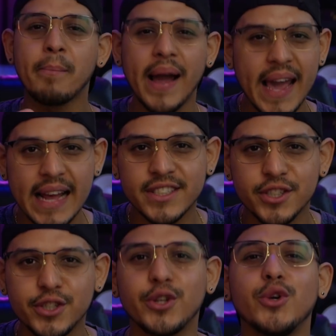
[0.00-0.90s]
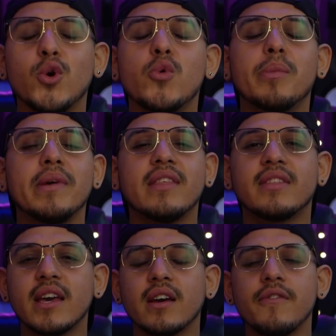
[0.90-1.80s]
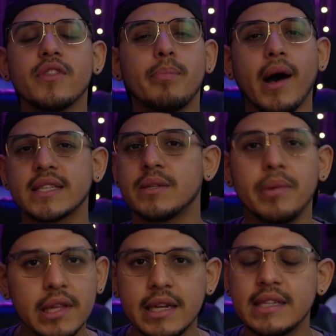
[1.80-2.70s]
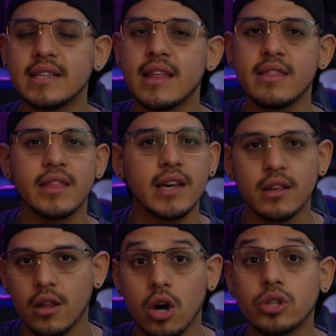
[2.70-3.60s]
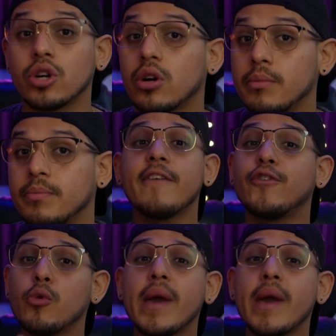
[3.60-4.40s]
My answer to you would be think of the possibilities and think long term. If you